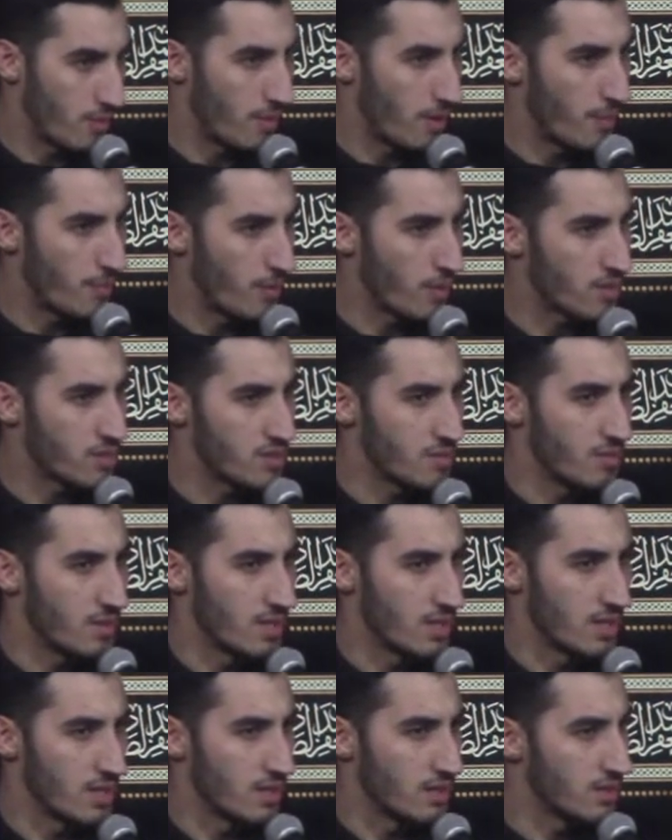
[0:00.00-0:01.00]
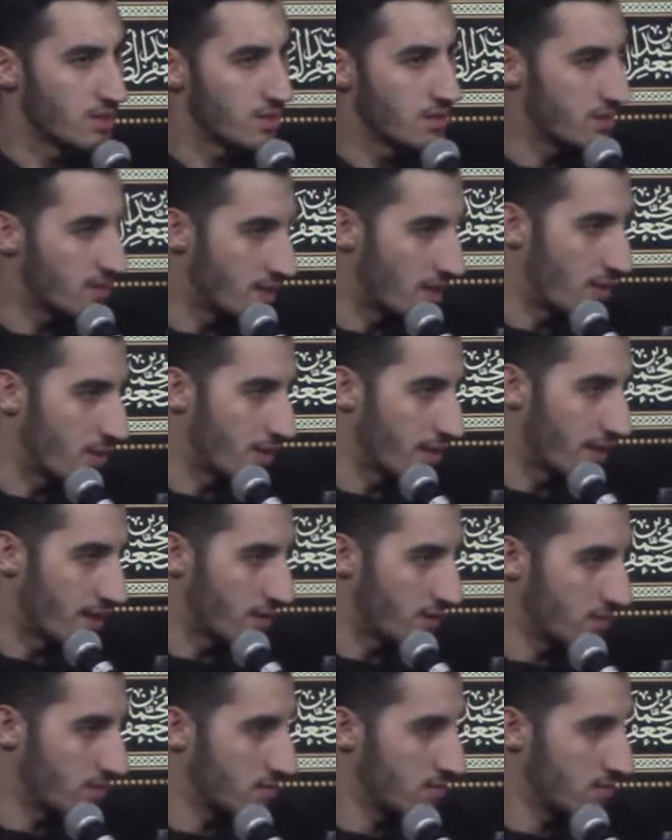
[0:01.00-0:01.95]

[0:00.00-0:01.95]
approximately nowadays.